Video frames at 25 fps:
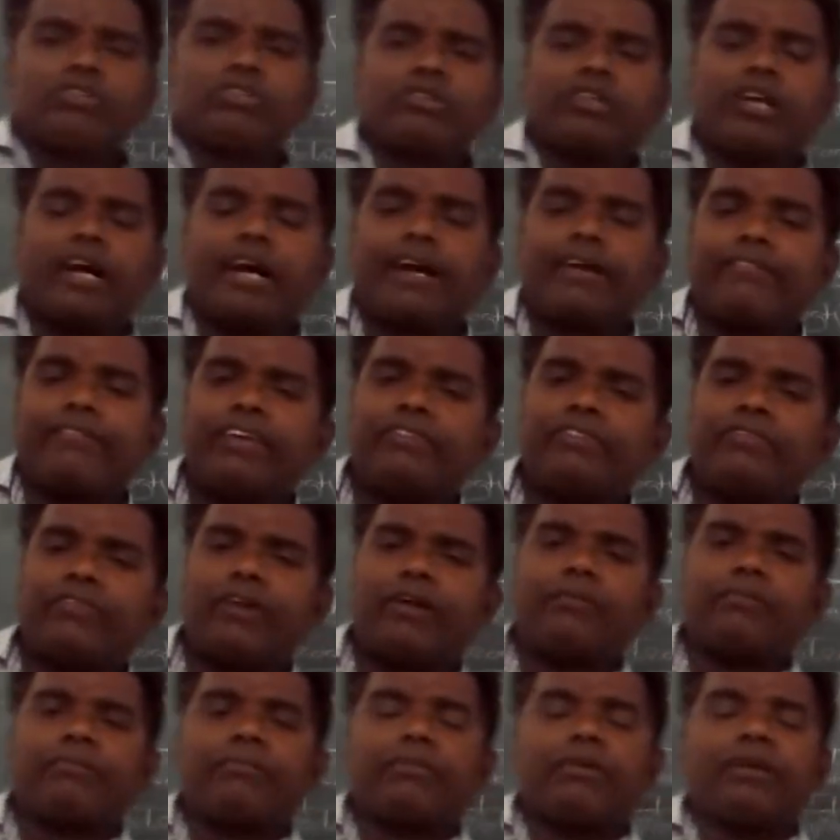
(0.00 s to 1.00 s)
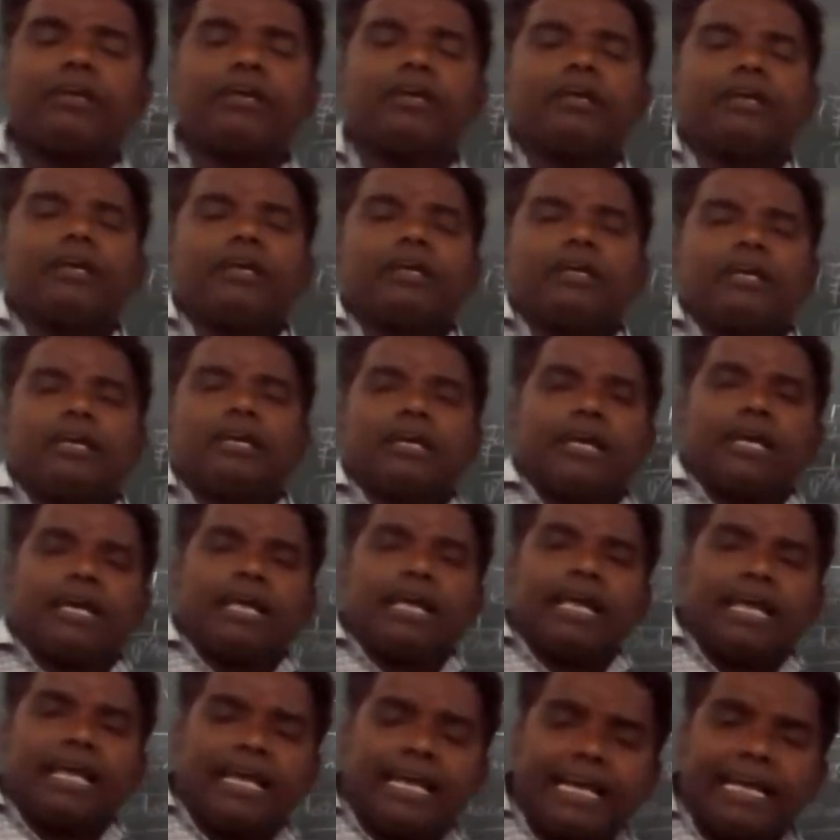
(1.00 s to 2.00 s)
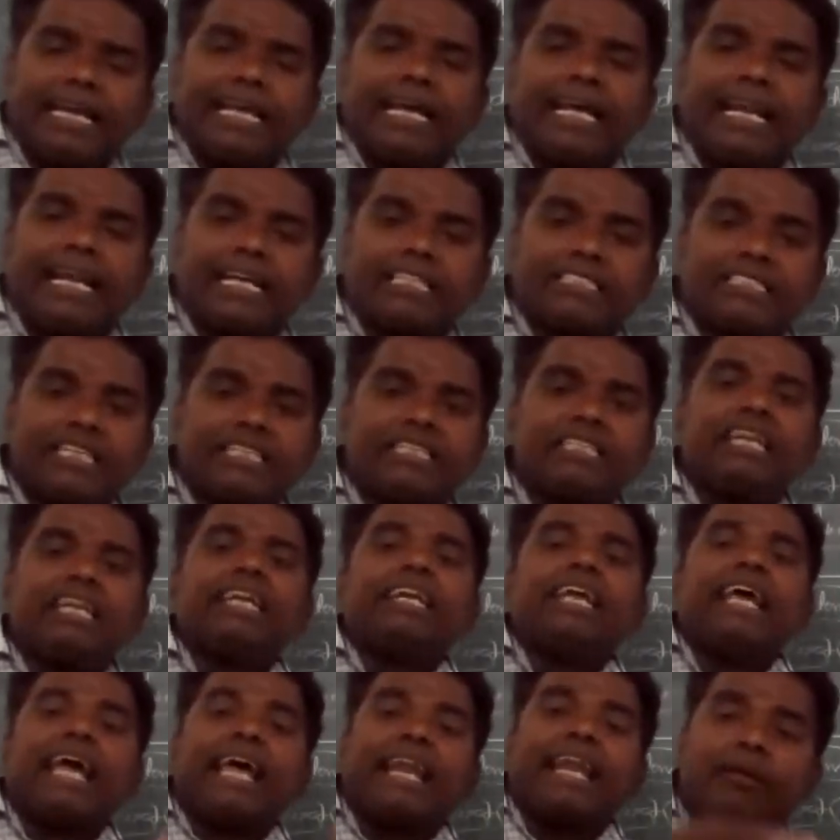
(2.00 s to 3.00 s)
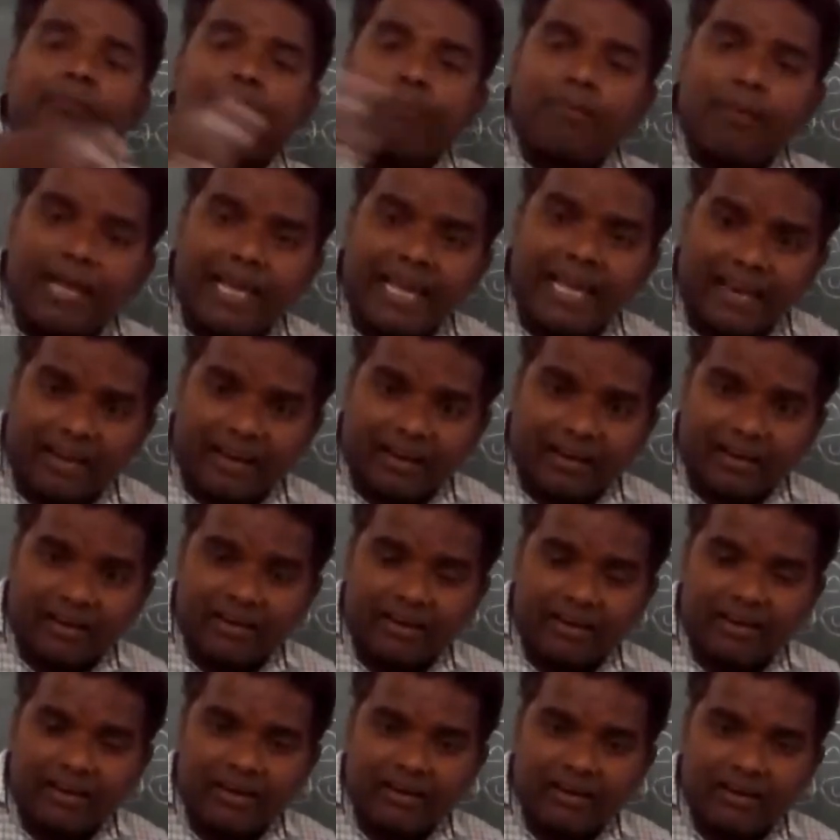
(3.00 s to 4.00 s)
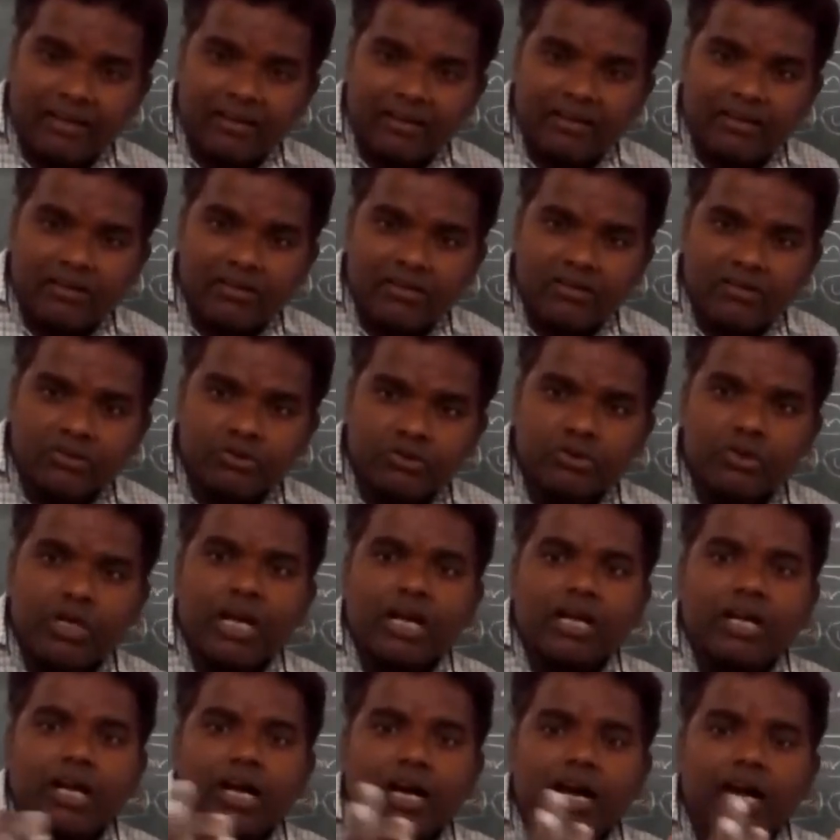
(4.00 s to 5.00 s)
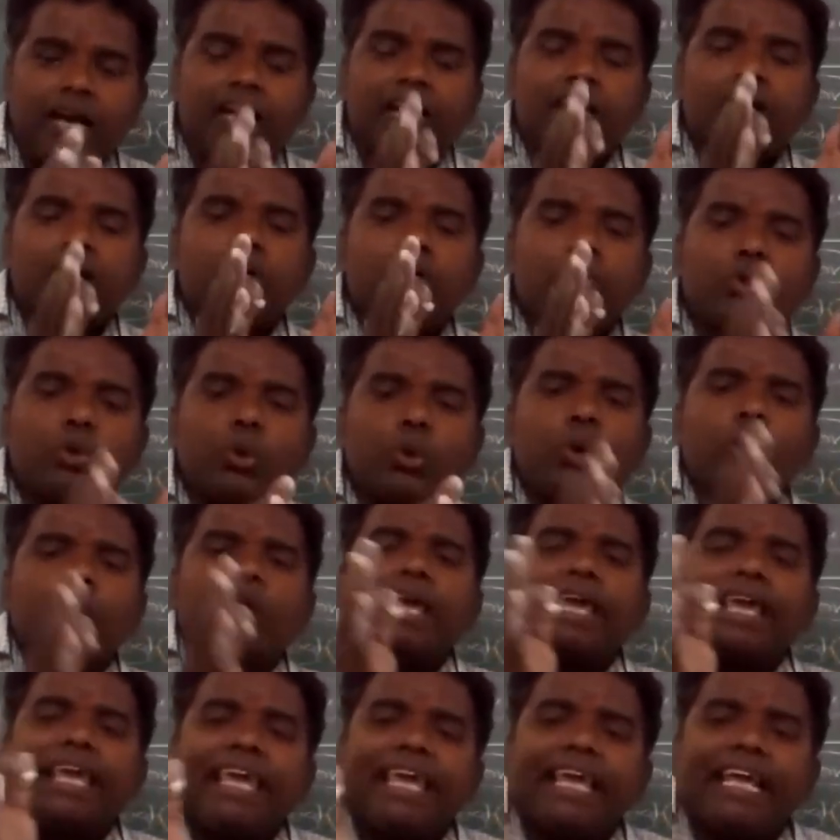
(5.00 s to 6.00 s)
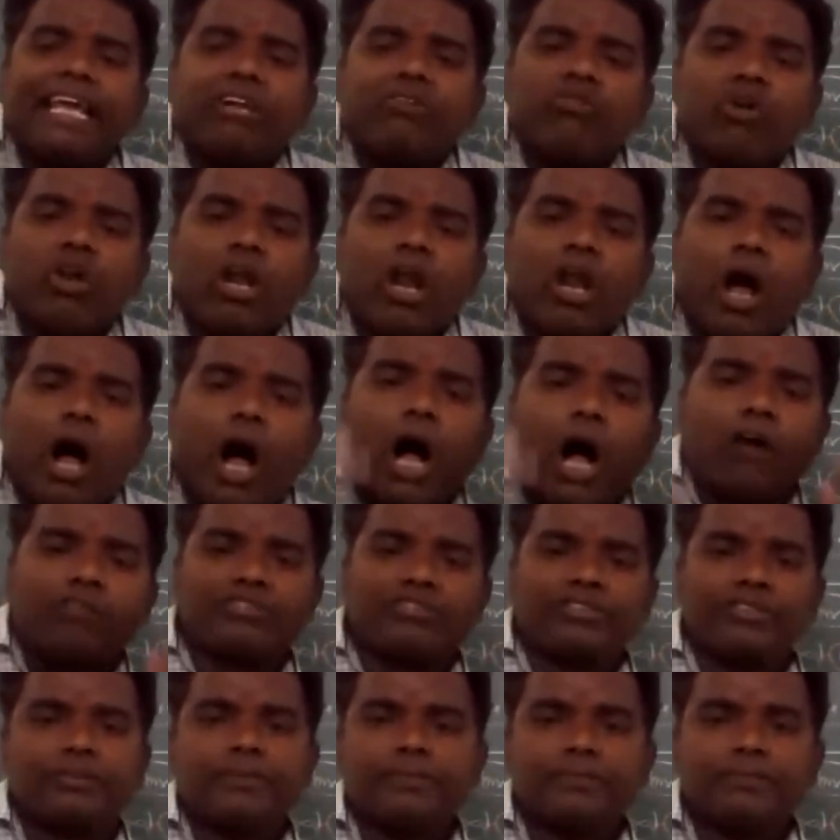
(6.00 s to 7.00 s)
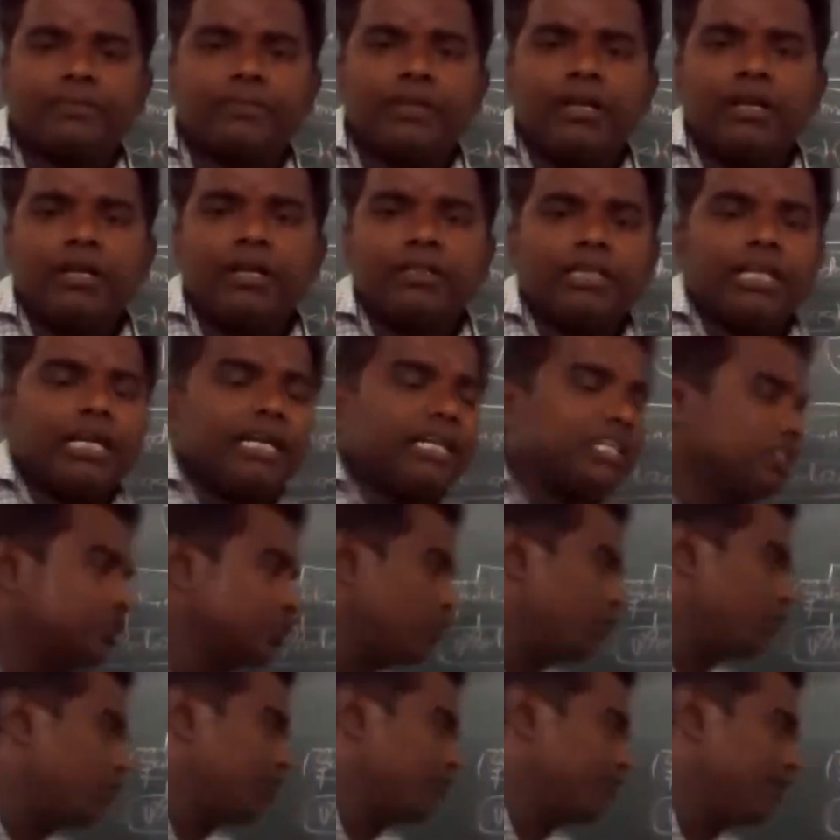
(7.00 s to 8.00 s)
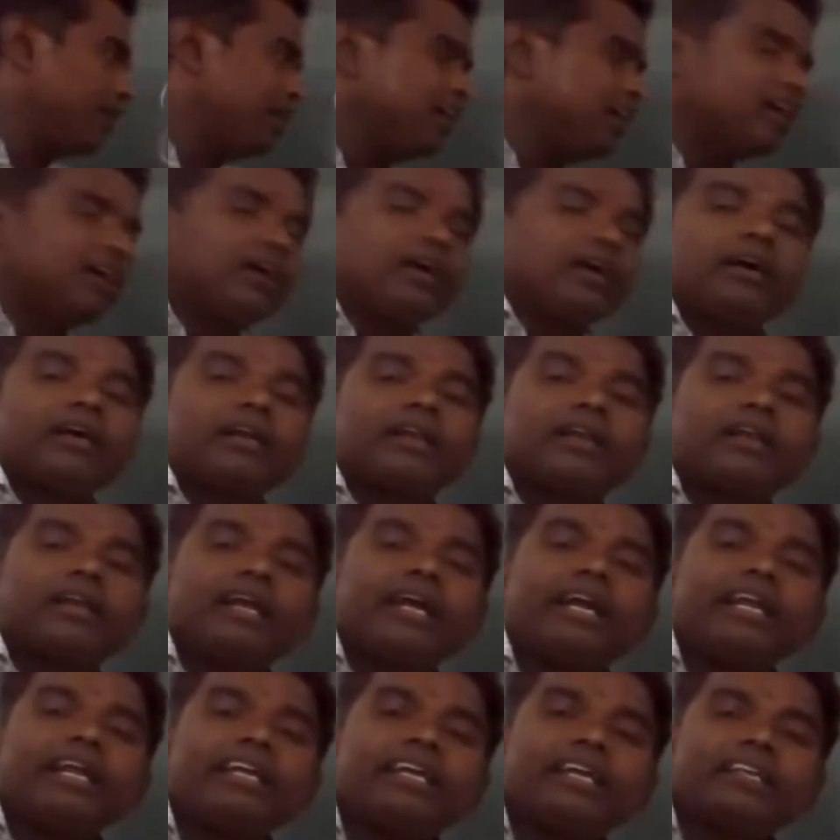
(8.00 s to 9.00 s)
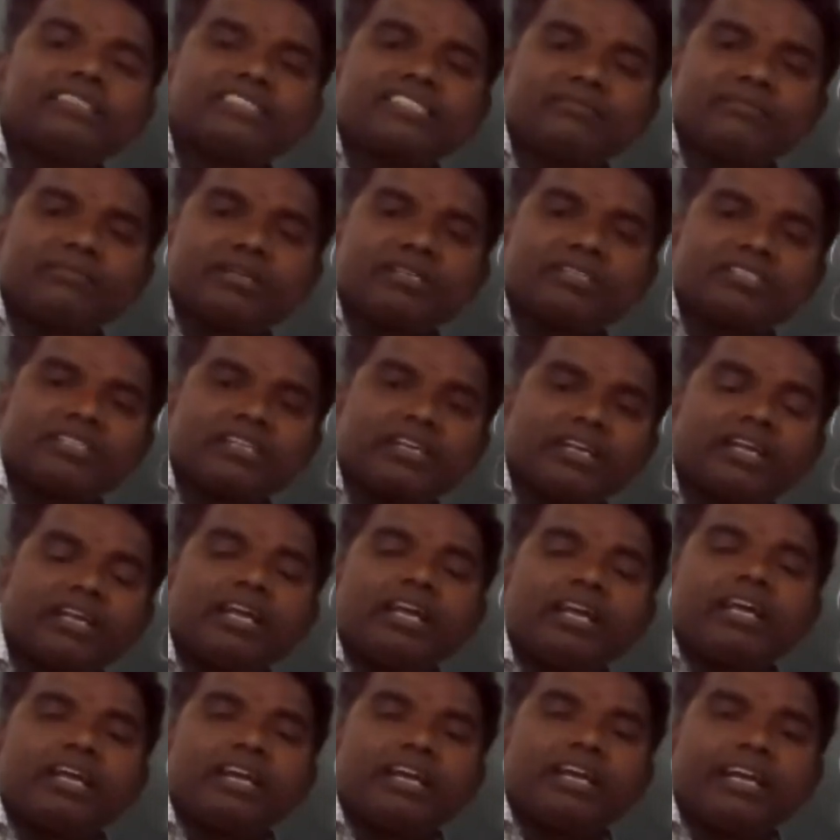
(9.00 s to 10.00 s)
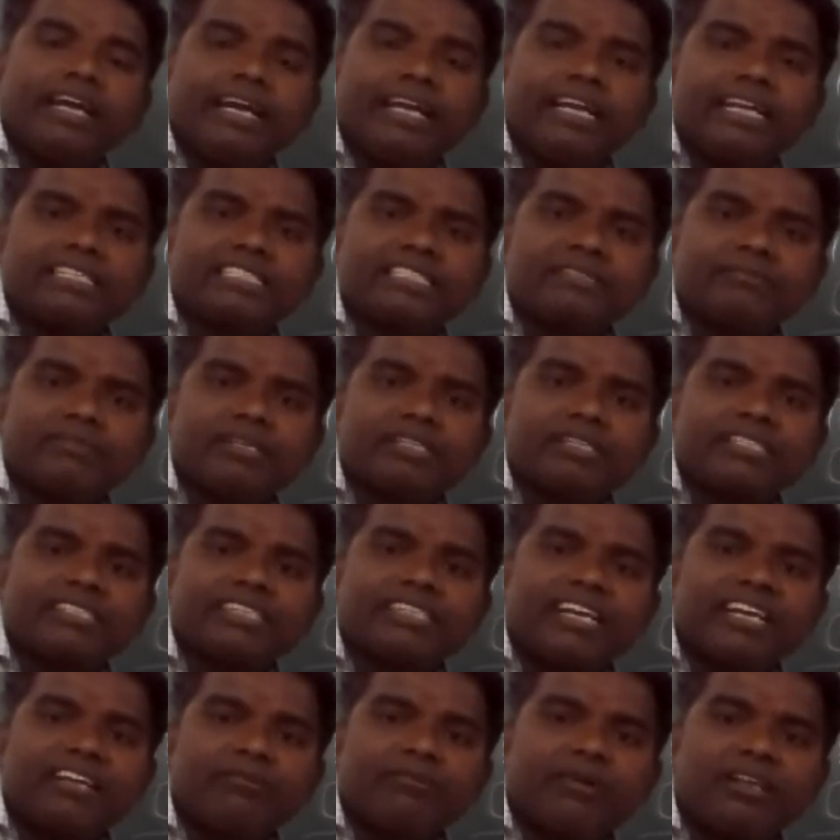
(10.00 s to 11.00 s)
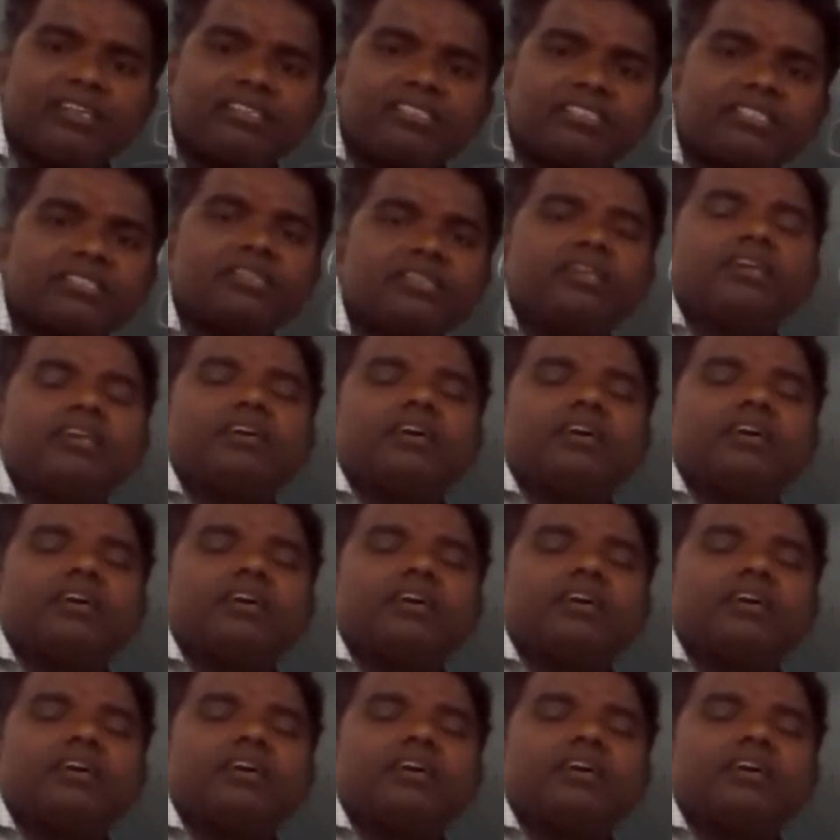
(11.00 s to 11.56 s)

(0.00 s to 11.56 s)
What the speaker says: we should cut it from any direction at any plane. Should occur two equal halves. That is called radial symmetry. Radial symmetry animals,